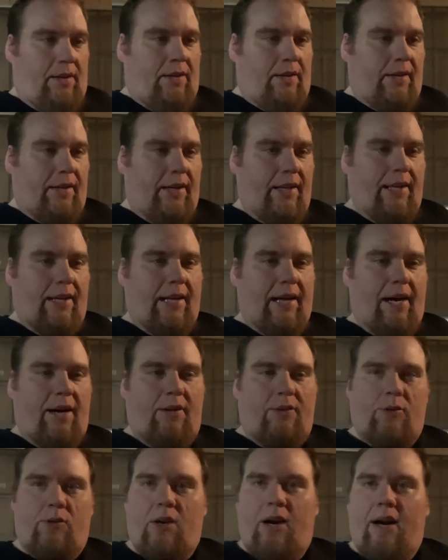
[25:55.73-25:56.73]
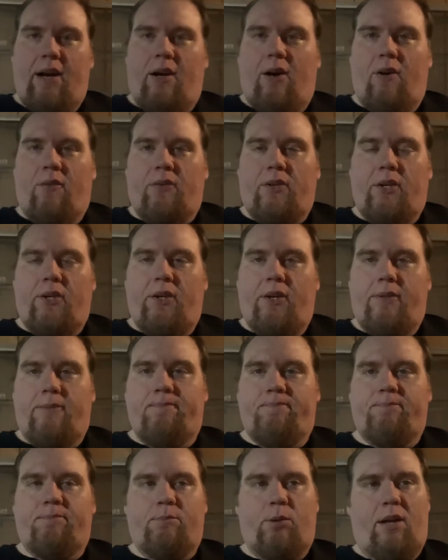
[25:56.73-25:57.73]
get it out, dry it off good.
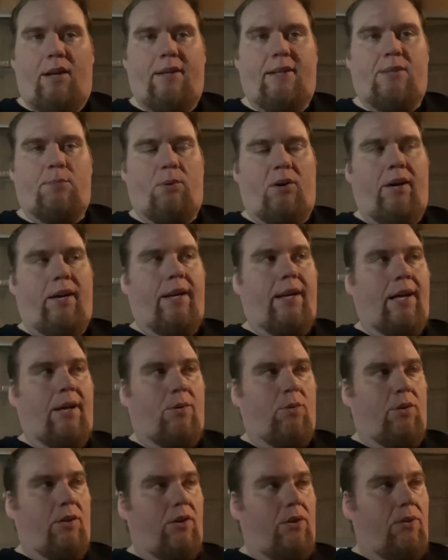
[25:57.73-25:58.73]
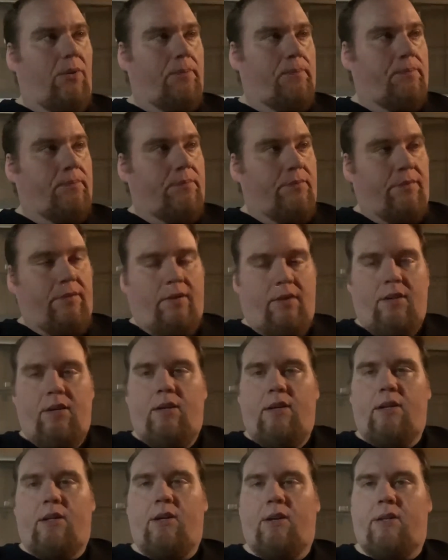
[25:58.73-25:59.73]
Probably spray it down with a little
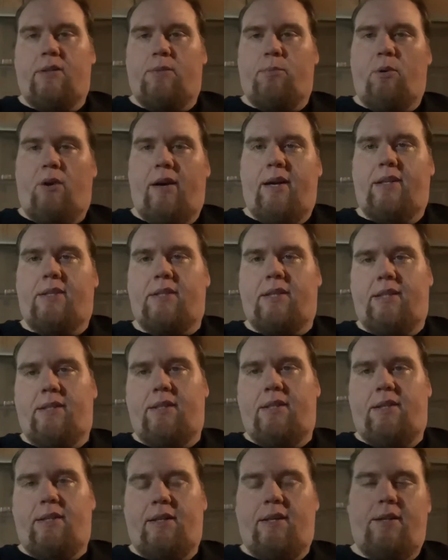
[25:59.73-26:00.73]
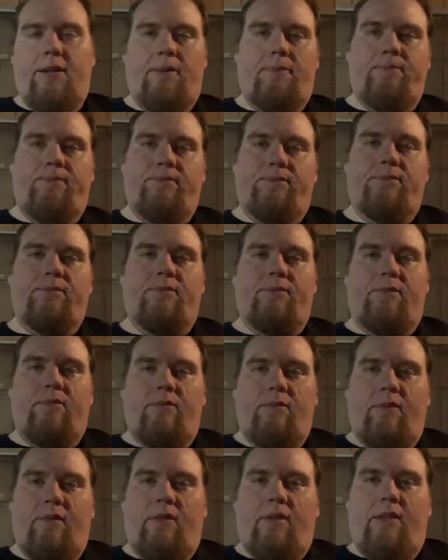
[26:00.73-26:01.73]
cooking spray, season it up, and
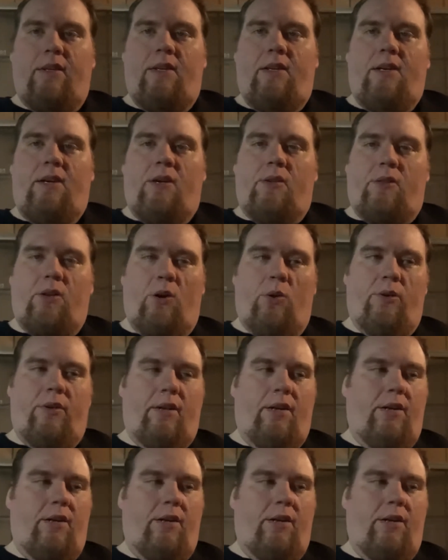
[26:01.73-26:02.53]
throw it in the